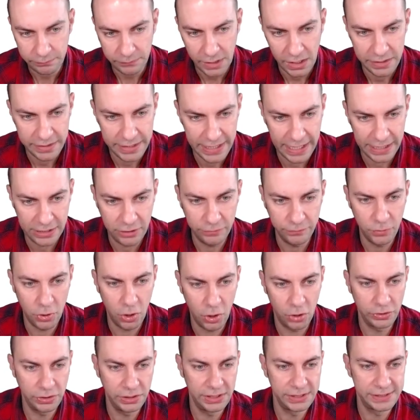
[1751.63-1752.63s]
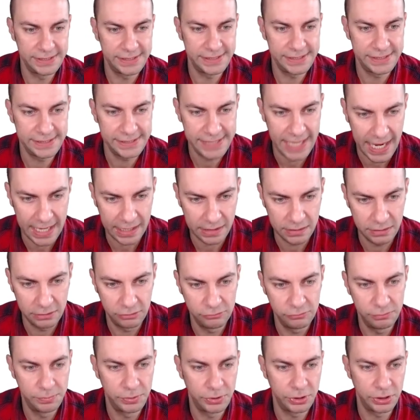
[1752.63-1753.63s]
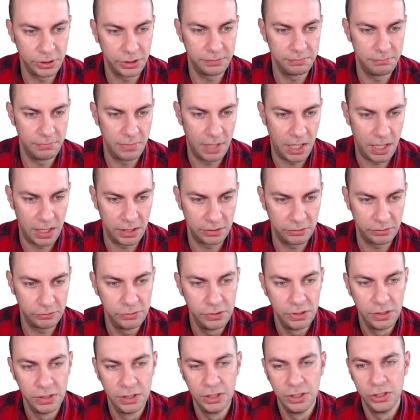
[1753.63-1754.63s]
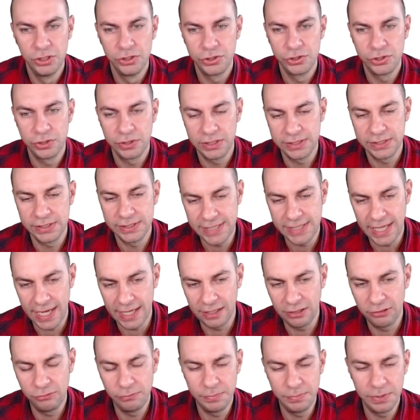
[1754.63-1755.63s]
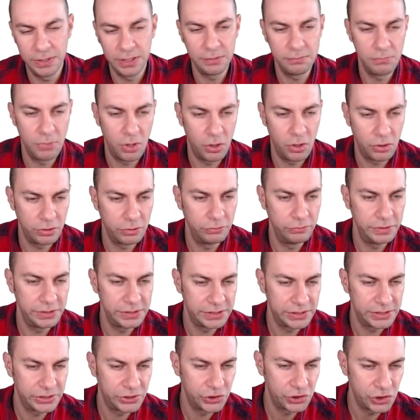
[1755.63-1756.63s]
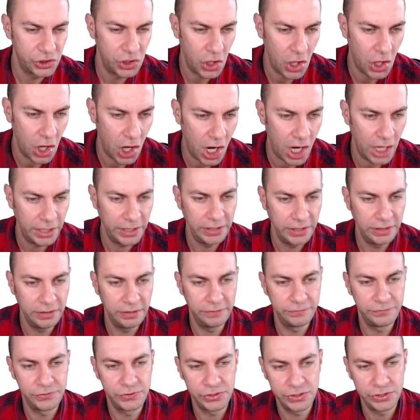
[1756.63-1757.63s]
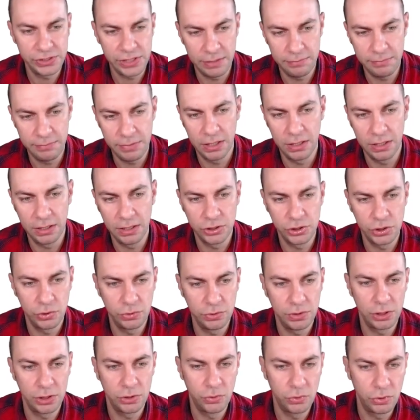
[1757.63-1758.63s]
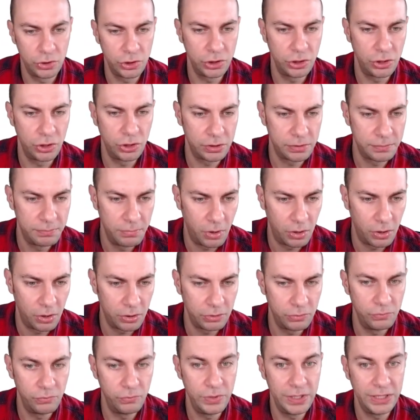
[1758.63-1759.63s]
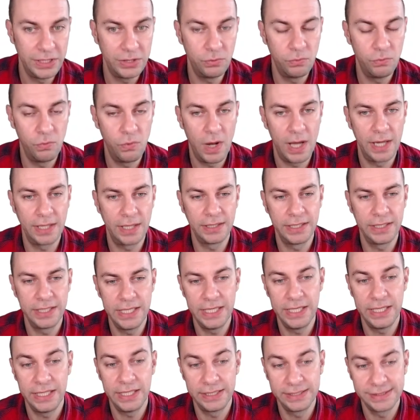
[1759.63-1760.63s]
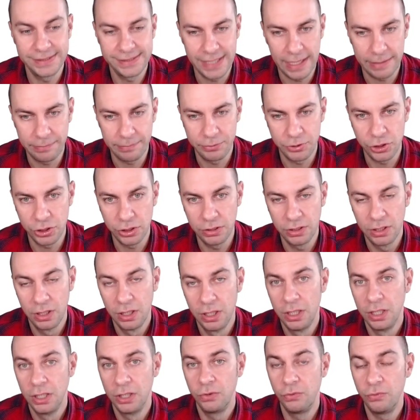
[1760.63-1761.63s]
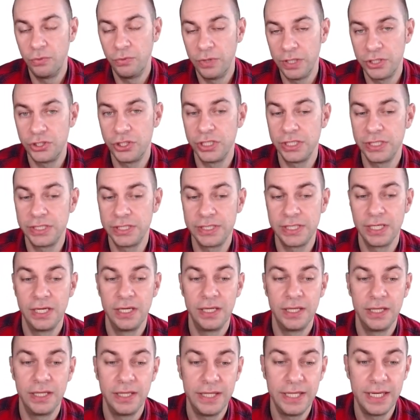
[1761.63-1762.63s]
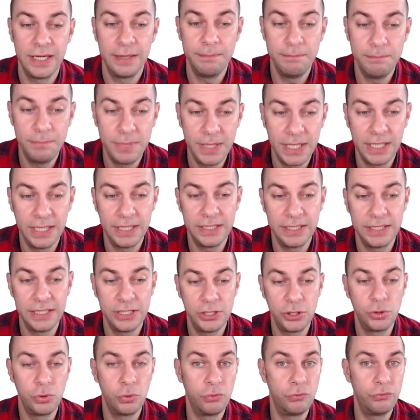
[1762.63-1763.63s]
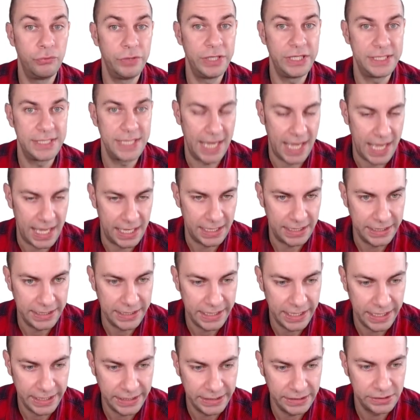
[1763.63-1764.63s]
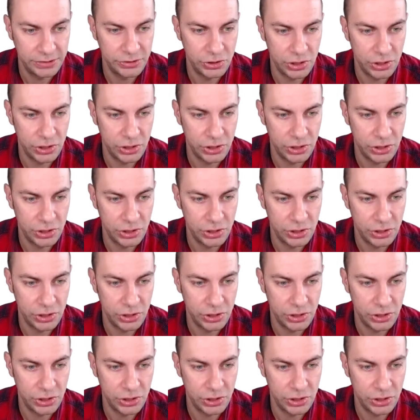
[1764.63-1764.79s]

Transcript: Then you've got the Stackelberg model. So the Stackelberg model is kind of similar to the Cournot model with one key exception, which is the ability to retaliate.